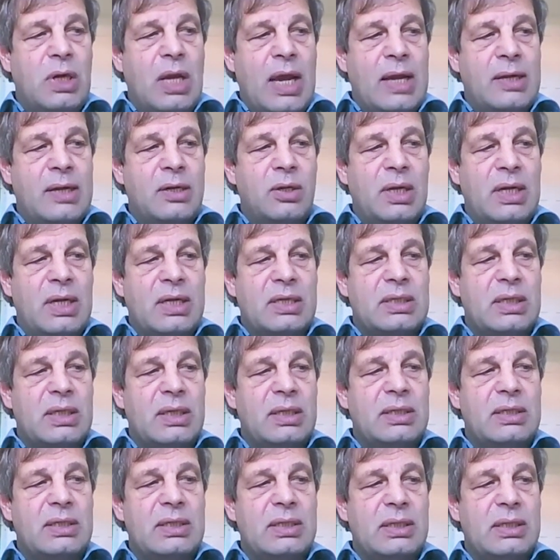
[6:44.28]

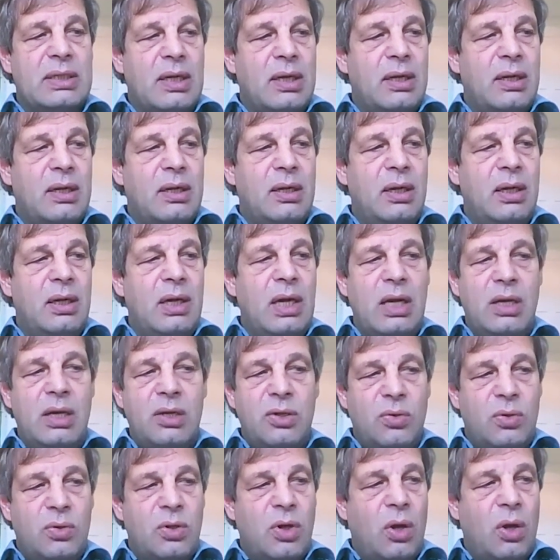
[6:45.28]
adolescents need
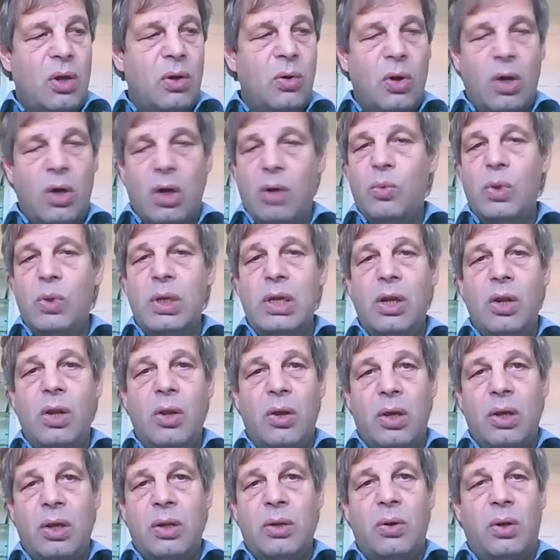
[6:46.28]
to know or will
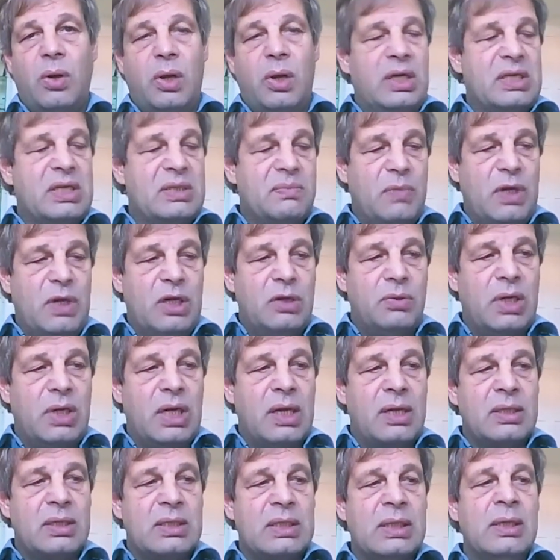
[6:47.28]
learn or
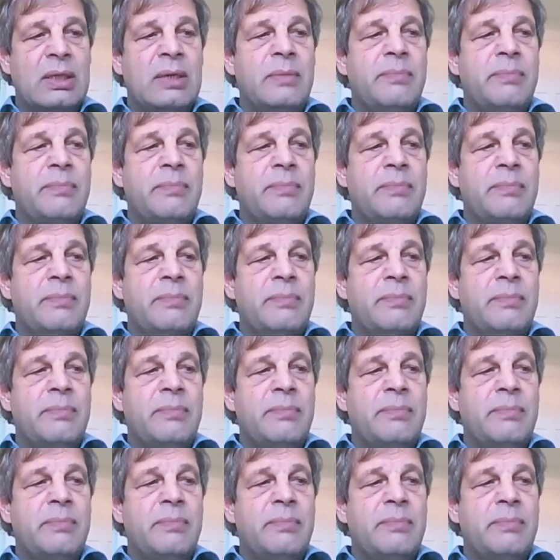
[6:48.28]
experience.